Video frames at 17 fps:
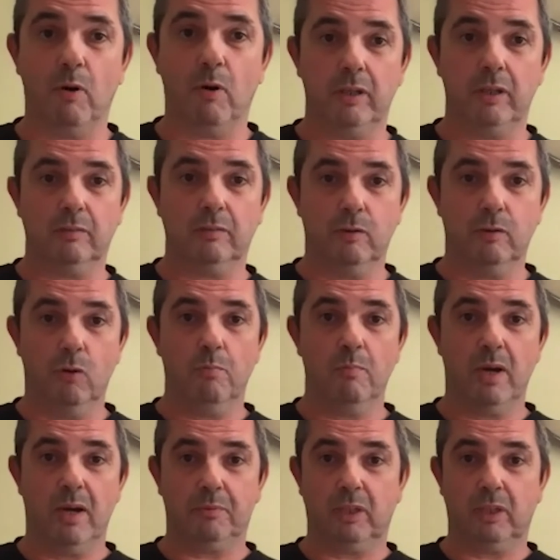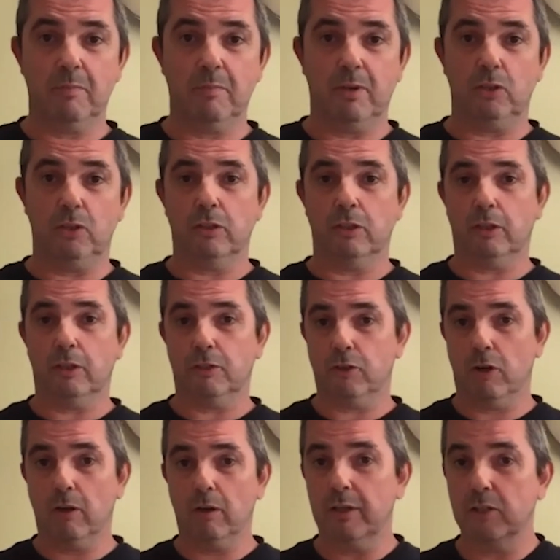of a roadmap to commit you to
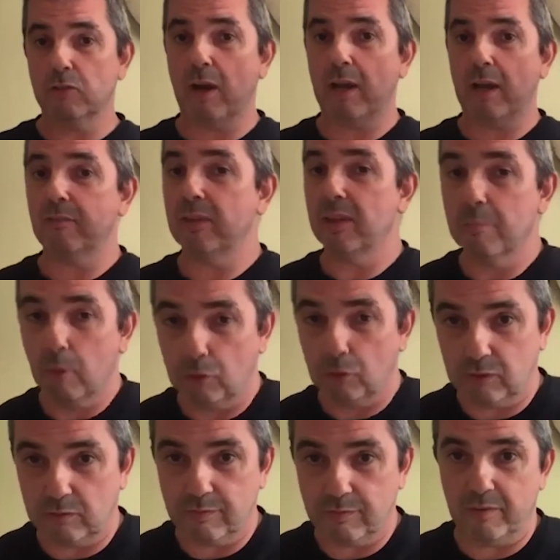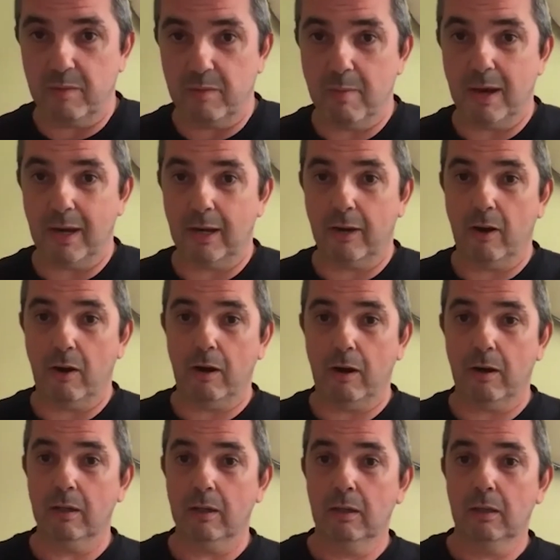eternally driving the bus at 50 miles an
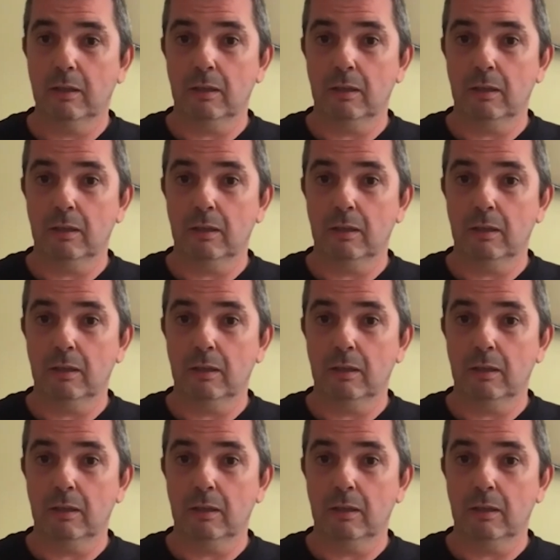hour,